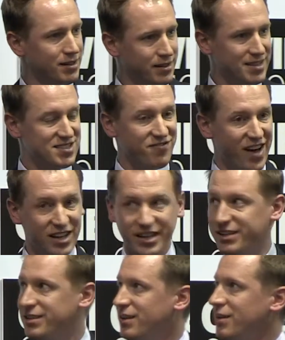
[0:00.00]
is
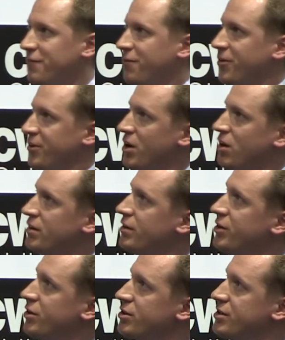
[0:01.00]
valid for
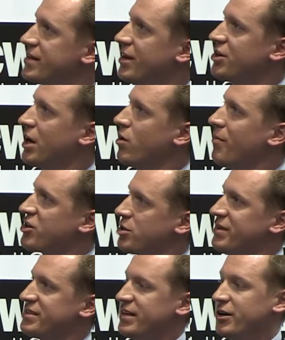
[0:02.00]
your stationary
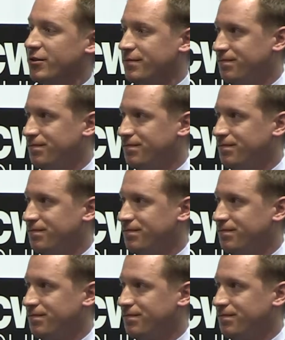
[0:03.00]
measurements here.